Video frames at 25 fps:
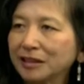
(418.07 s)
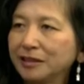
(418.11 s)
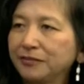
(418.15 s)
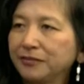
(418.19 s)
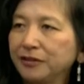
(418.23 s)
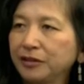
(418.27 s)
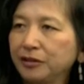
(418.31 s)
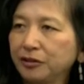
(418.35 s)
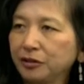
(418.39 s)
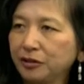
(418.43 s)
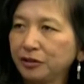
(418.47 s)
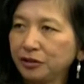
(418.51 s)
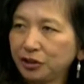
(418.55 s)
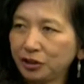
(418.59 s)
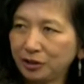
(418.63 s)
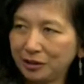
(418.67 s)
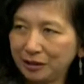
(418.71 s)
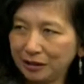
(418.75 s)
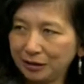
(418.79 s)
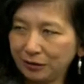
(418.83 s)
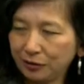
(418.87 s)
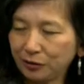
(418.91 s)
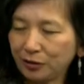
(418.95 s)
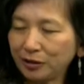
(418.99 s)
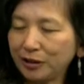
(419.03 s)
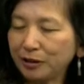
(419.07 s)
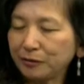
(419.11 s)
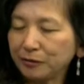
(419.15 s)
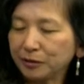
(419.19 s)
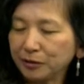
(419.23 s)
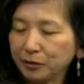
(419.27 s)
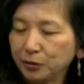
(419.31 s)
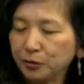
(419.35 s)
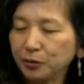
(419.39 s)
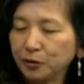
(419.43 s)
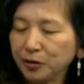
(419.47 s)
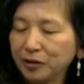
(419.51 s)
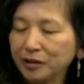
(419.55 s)
Even though she thought they were
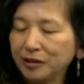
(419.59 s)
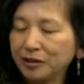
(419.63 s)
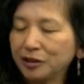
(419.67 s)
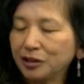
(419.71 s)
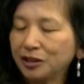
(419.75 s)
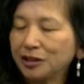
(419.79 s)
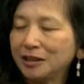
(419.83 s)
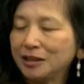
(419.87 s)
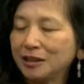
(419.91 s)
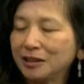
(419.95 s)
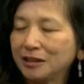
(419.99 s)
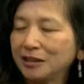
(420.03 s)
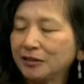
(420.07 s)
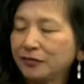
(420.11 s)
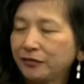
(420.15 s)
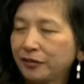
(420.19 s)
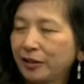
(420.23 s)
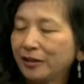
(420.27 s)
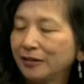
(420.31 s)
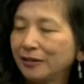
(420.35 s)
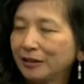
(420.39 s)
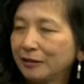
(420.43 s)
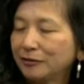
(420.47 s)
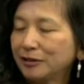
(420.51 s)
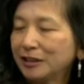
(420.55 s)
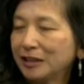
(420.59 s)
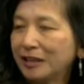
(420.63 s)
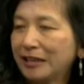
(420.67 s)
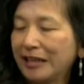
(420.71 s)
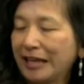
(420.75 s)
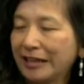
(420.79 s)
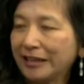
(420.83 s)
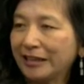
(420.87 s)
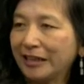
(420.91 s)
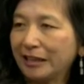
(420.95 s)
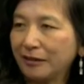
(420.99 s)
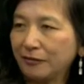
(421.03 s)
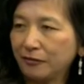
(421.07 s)
good, she just felt there was a
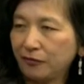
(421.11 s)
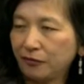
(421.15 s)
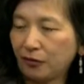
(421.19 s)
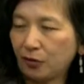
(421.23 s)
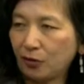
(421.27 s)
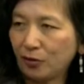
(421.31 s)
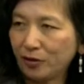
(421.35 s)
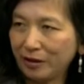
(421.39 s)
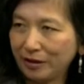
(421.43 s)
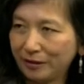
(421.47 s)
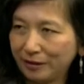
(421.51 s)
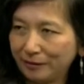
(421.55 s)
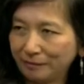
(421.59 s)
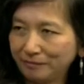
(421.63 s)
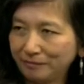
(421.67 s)
lacking for her.